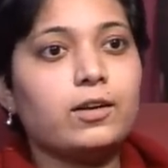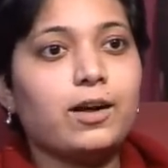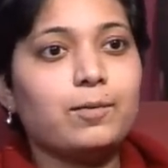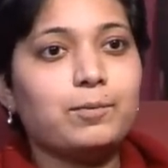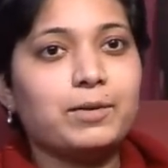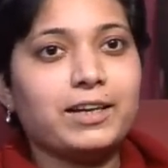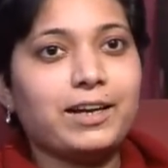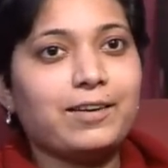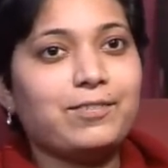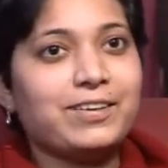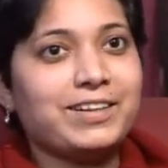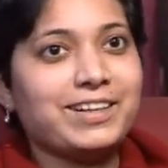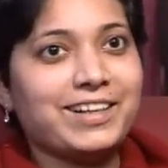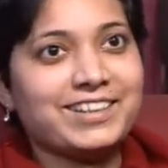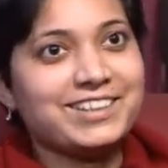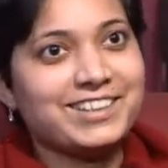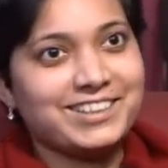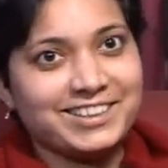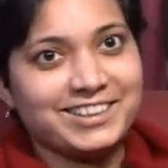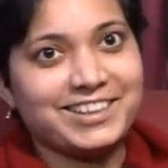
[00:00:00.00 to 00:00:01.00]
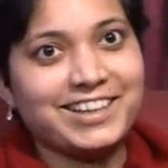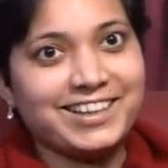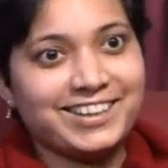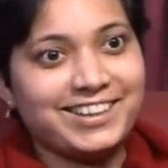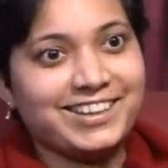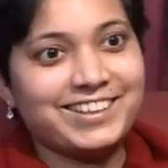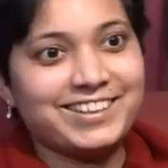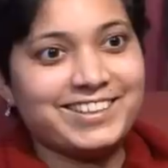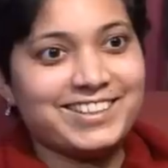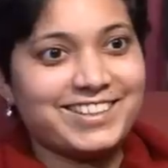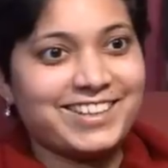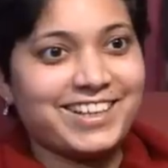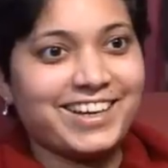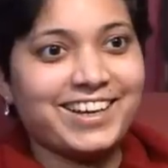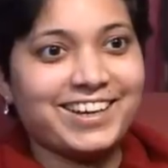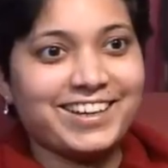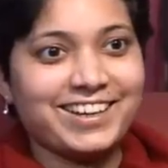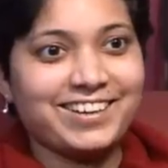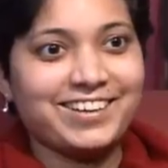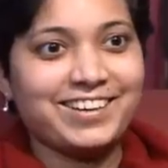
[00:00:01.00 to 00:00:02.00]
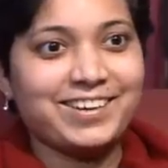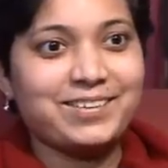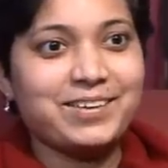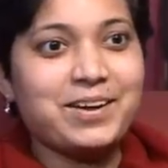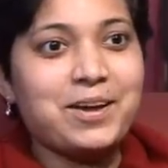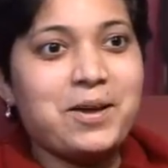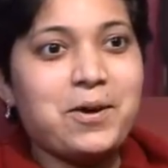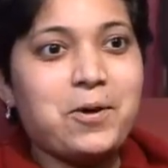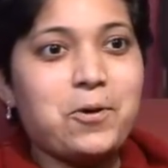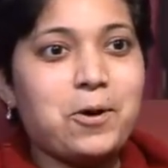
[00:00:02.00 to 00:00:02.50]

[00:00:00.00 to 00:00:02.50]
I mean, I felt like such an idiot staying here and